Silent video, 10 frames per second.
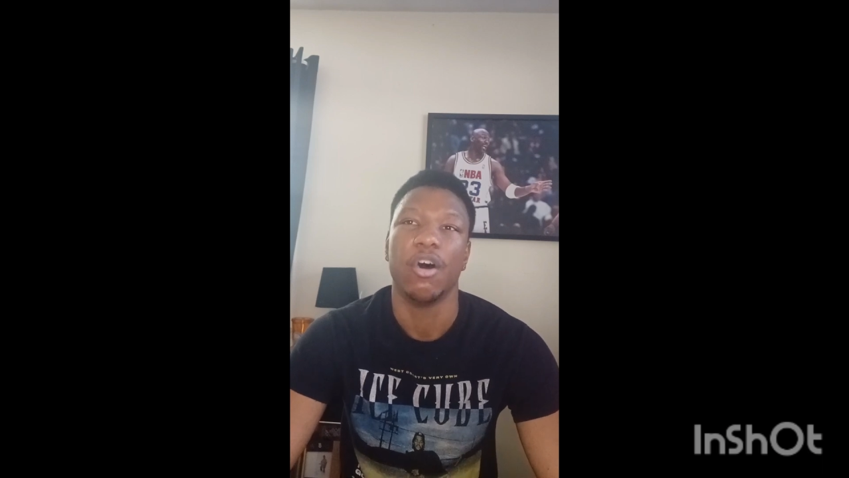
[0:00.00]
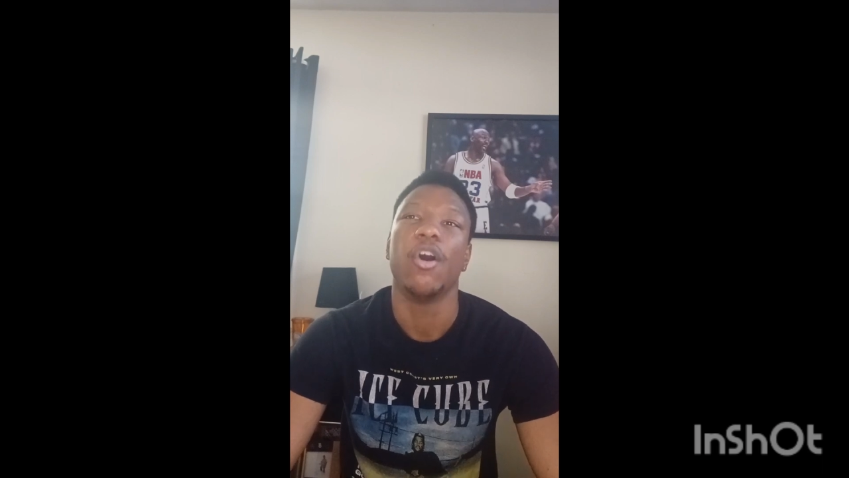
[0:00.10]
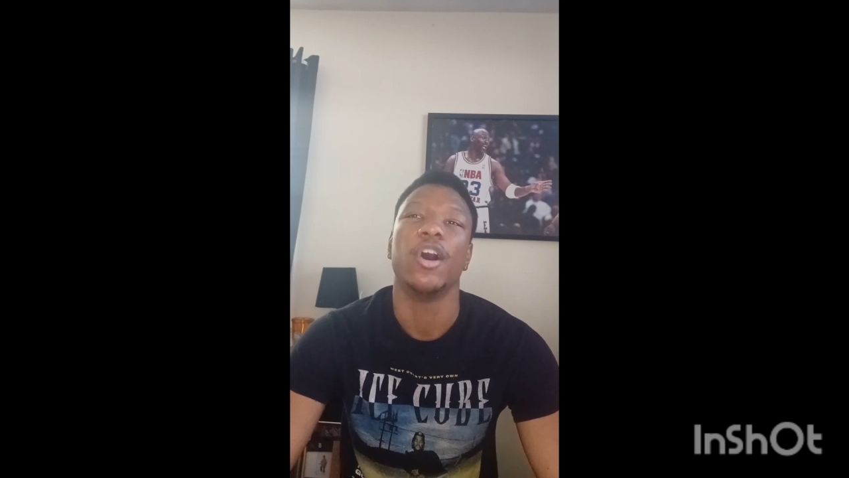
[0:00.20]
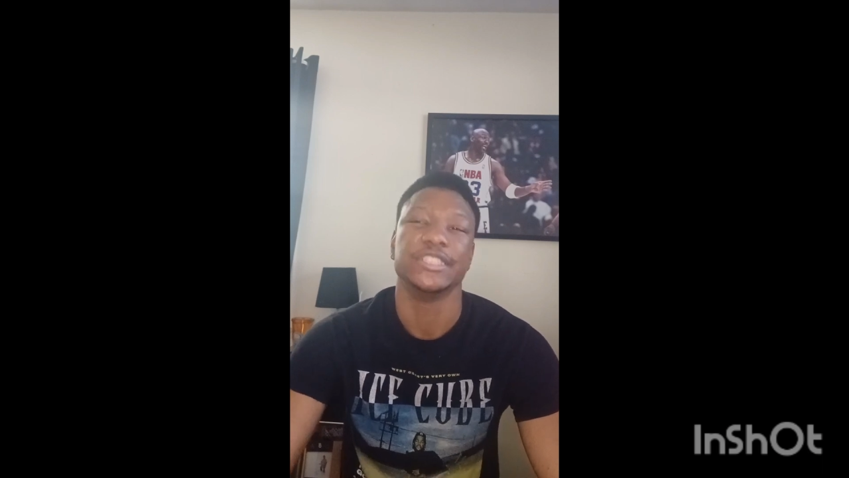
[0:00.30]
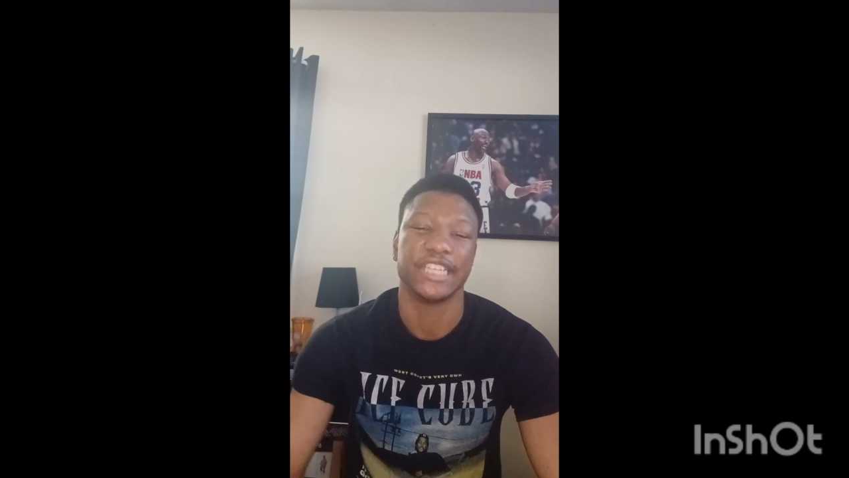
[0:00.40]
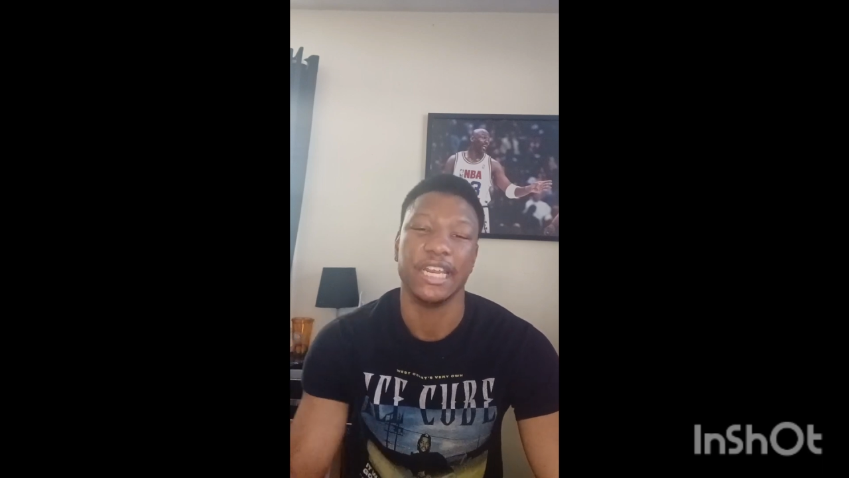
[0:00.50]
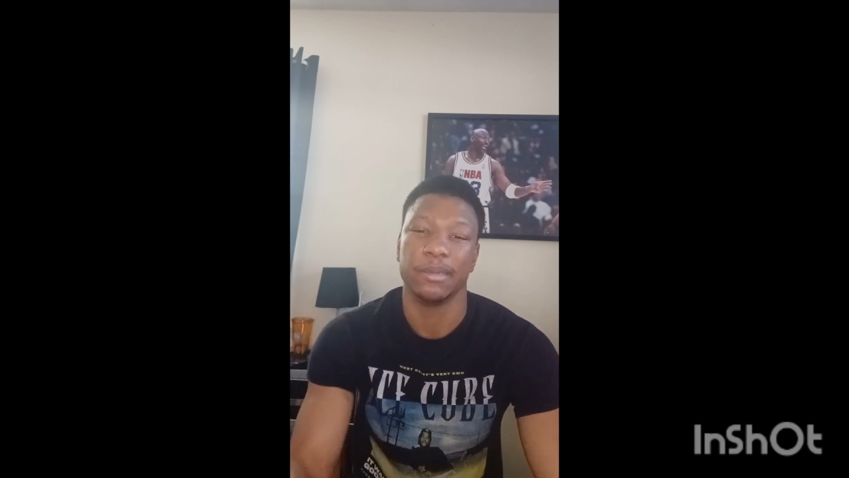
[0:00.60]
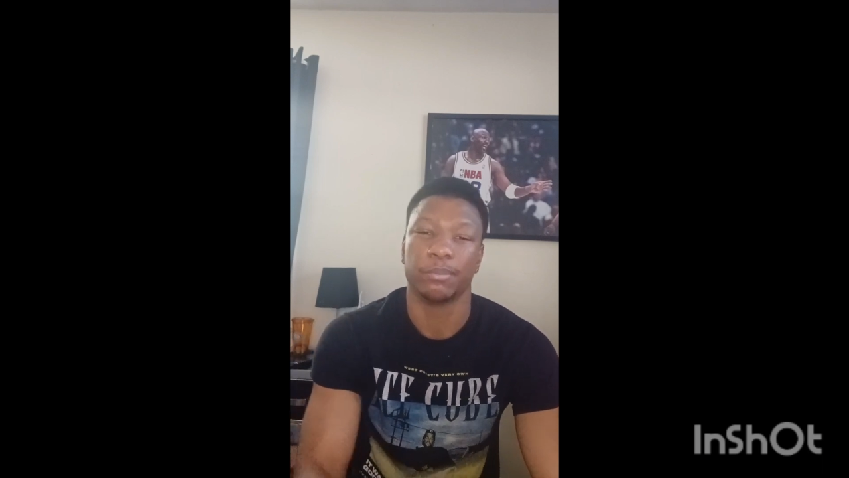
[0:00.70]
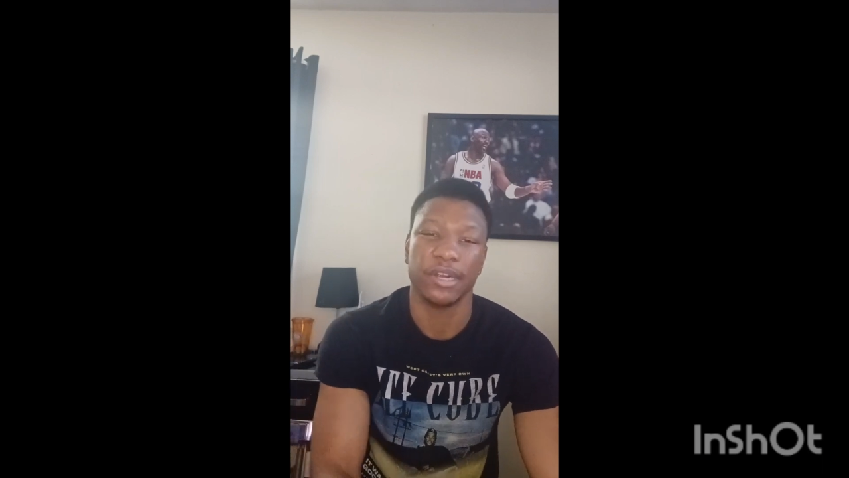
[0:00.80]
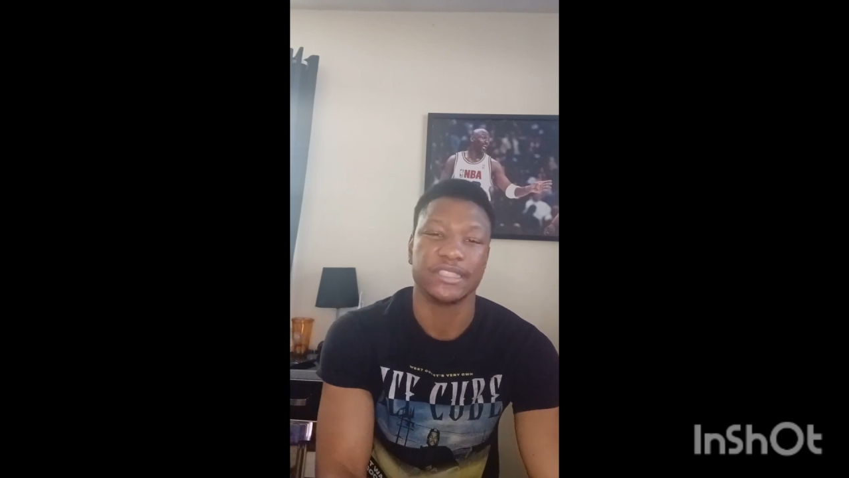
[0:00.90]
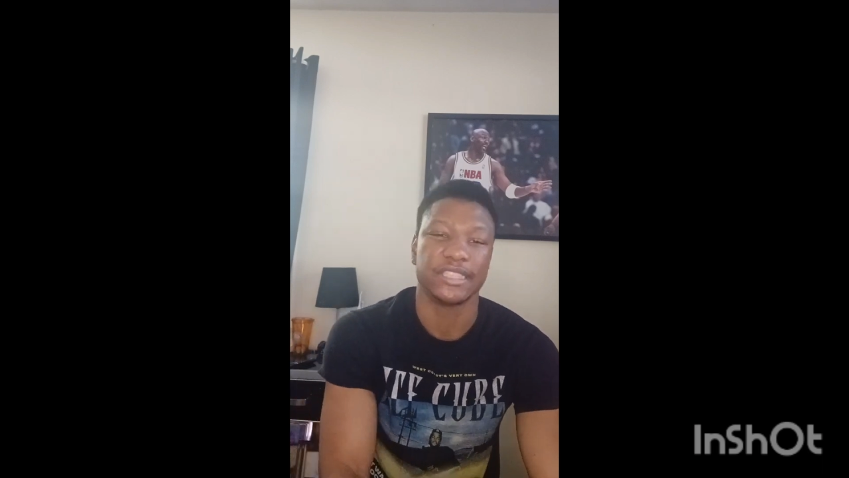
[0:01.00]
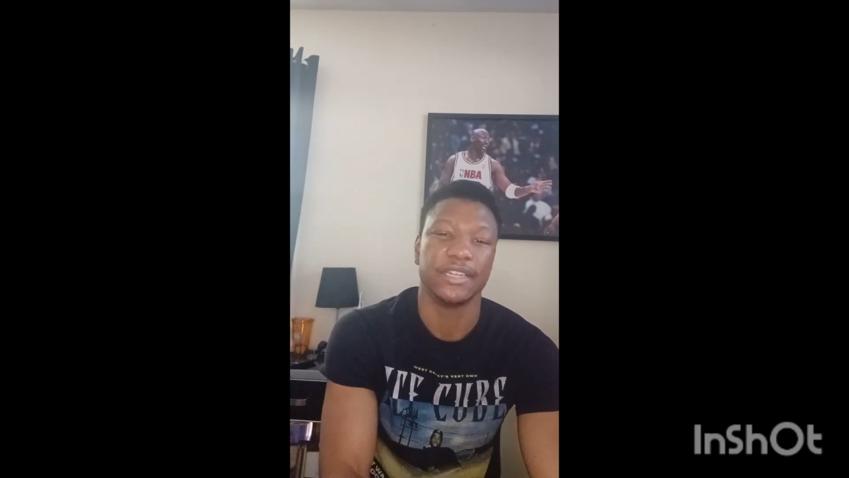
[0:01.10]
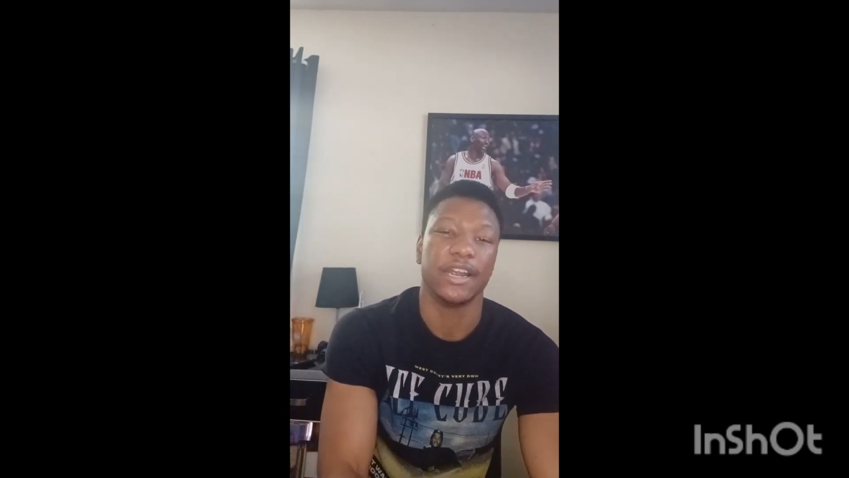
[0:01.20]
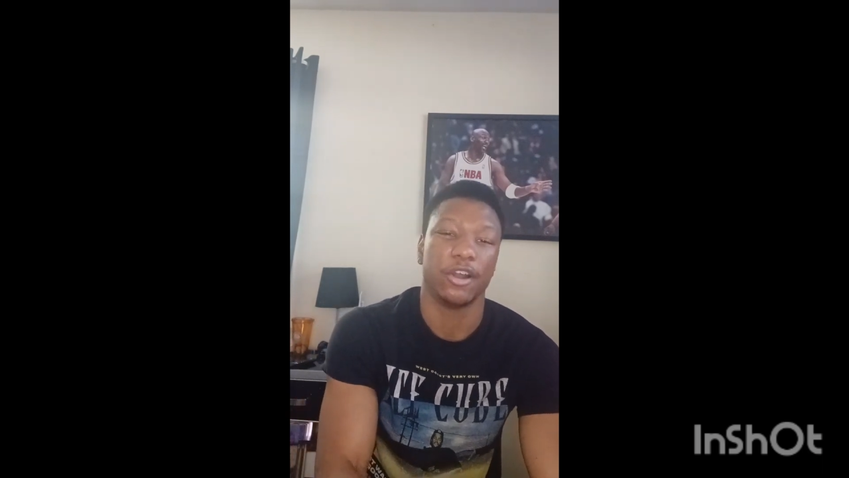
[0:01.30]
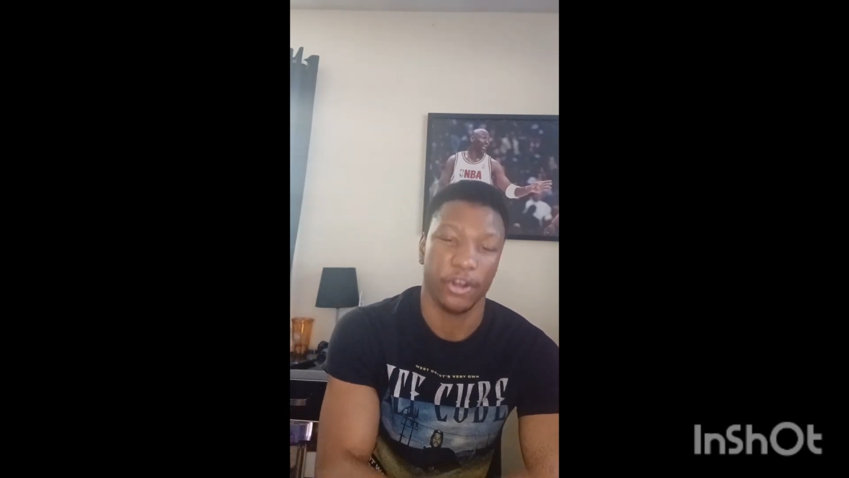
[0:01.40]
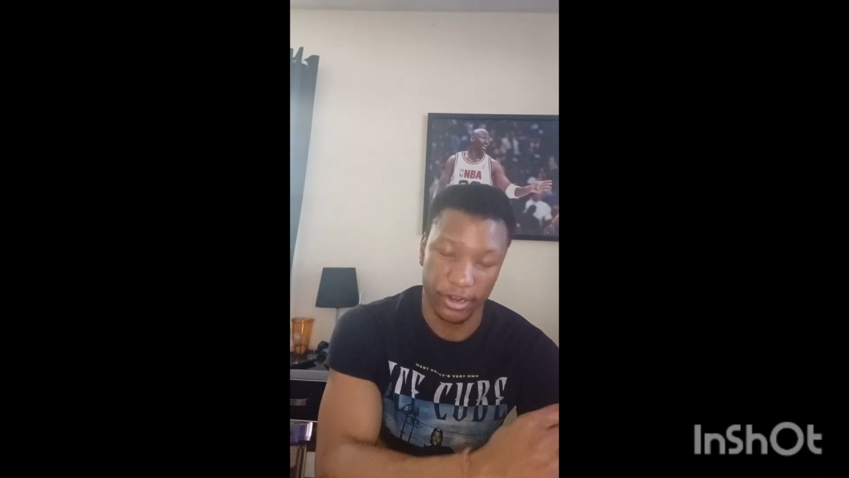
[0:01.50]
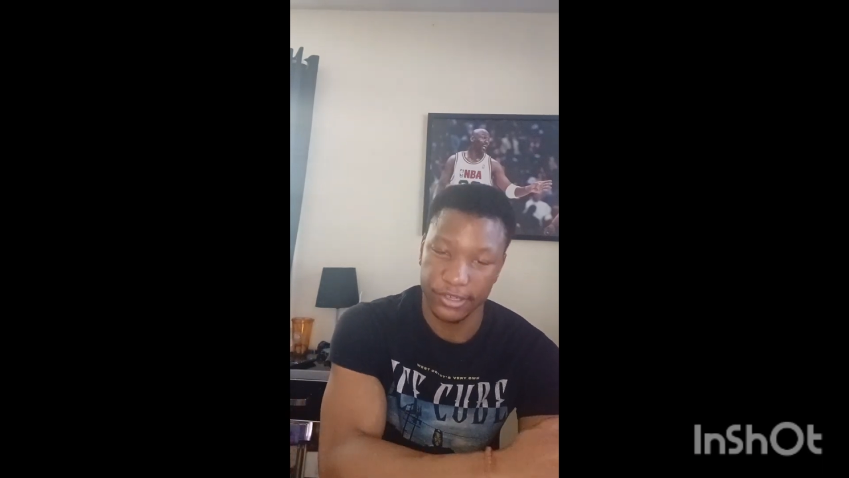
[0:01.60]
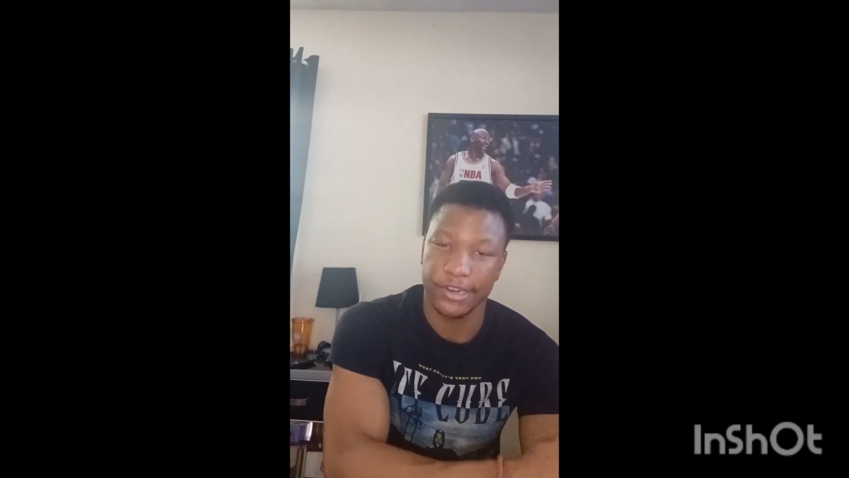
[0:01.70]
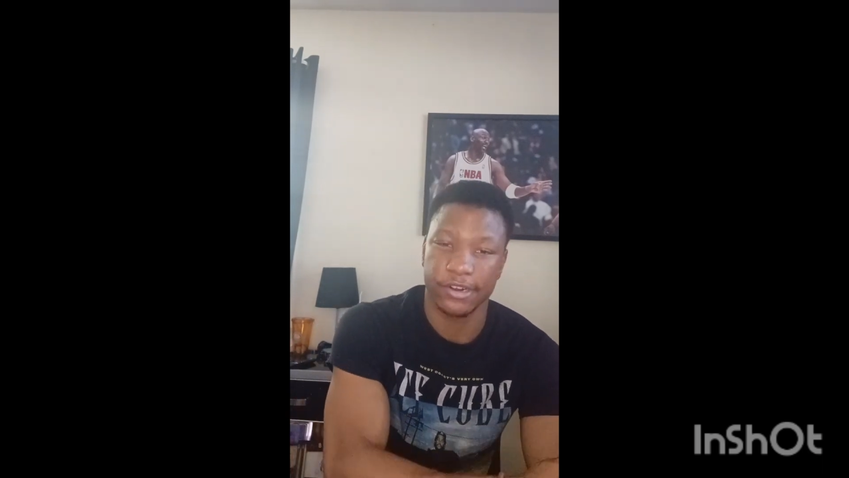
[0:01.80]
on Jalen Brunson earlier